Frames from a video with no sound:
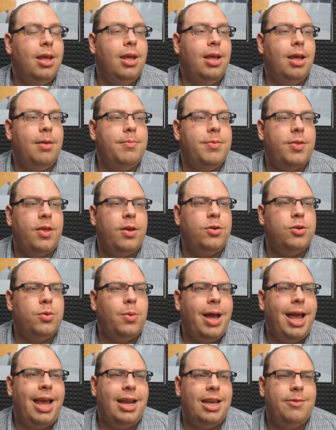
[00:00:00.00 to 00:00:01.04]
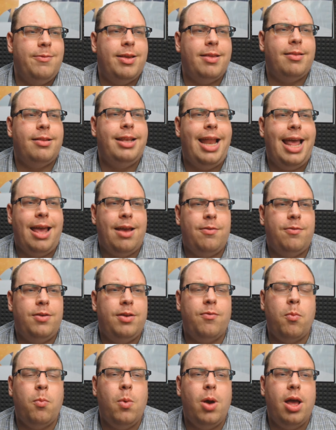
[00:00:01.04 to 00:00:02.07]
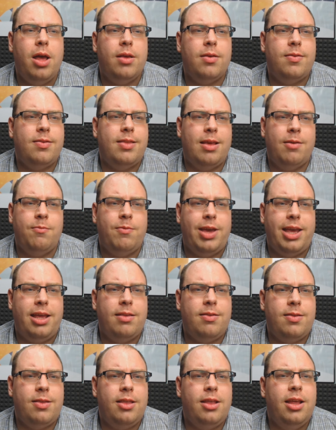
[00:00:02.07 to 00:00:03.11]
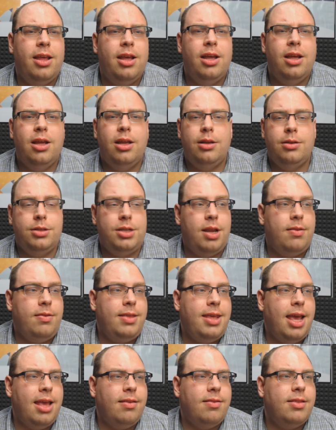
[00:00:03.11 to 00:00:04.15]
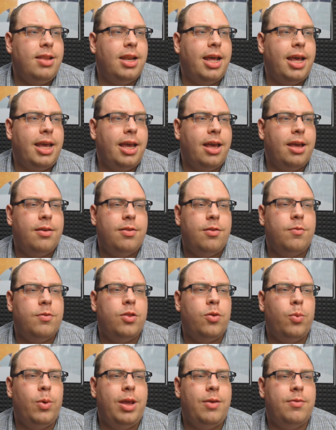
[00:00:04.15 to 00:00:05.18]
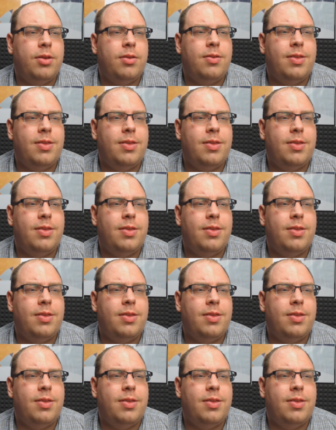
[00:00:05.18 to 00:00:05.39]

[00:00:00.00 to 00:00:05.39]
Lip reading: And the social activist left are the worst at this. Just yesterday, I saw a tweet that